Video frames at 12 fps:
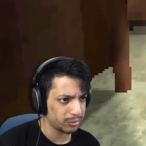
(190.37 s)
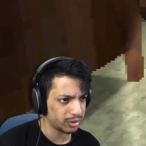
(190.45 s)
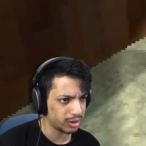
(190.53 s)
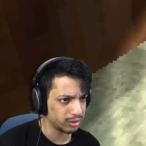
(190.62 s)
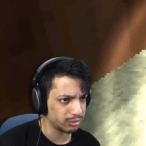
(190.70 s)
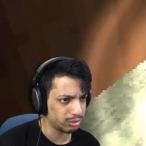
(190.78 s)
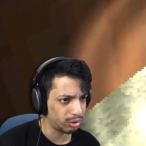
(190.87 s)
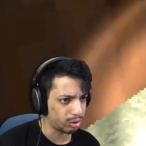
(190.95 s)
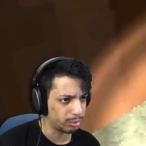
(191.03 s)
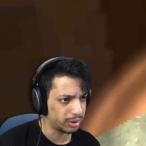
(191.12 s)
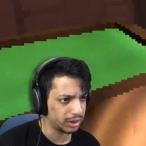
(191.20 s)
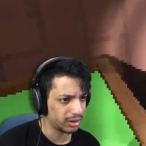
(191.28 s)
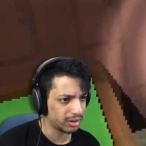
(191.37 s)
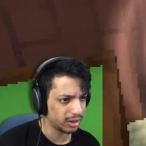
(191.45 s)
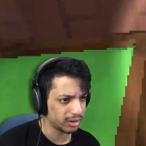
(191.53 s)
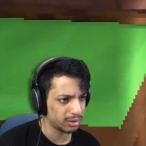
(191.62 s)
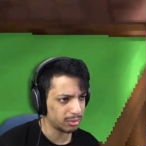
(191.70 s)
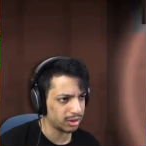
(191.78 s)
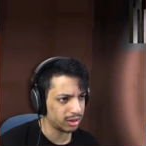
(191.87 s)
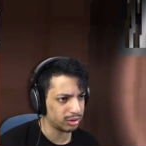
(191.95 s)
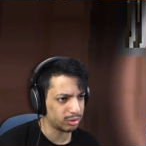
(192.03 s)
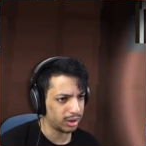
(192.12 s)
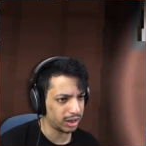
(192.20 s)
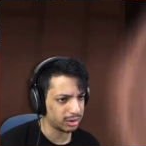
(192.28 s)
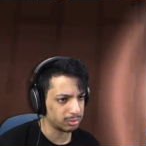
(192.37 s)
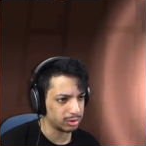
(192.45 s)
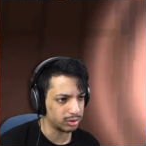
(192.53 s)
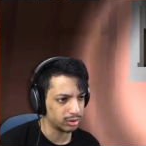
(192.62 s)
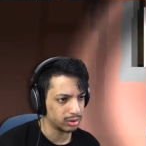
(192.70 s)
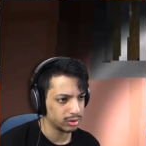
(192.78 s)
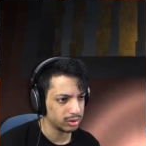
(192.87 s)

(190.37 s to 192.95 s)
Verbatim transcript: fell on the floor, but it's not seeming interactable.